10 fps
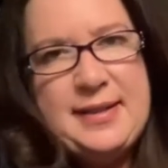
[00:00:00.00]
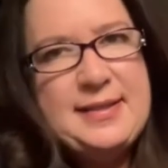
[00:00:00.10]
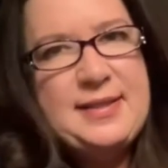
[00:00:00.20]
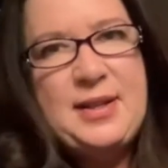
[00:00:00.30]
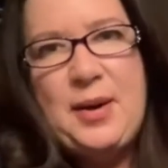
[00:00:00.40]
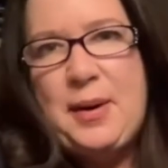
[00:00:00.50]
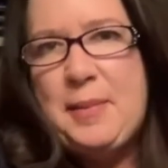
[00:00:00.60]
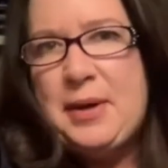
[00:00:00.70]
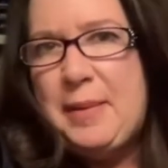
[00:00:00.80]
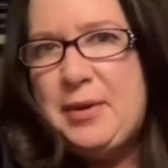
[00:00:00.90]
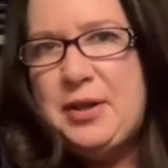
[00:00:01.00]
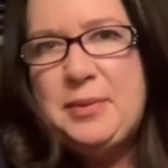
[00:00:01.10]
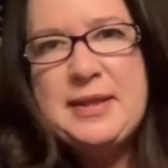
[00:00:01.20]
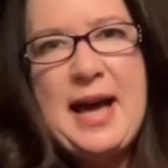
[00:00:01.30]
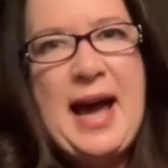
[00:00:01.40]
You know, I'm good with
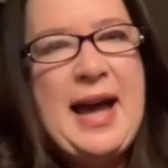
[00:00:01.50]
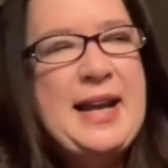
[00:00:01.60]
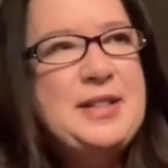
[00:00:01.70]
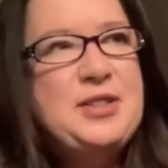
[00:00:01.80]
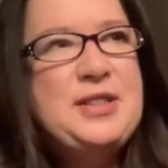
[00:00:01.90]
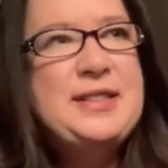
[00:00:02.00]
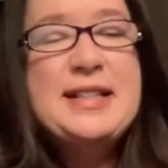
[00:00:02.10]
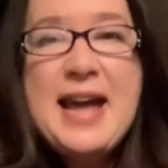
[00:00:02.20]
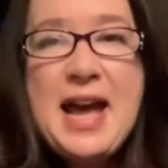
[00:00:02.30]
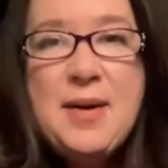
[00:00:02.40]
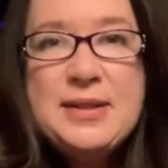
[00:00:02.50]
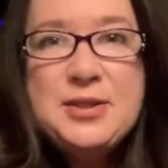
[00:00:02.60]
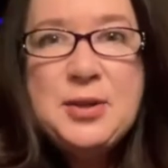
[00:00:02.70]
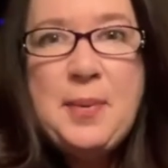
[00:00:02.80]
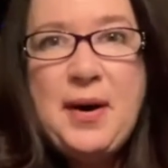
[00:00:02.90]
that. And she said, yeah, let's do
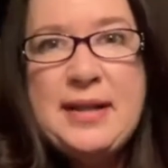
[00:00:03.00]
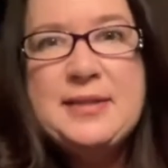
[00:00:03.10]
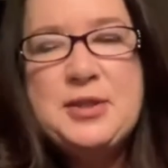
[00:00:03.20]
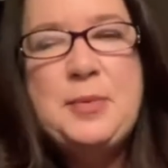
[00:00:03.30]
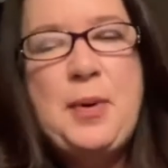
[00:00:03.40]
a party.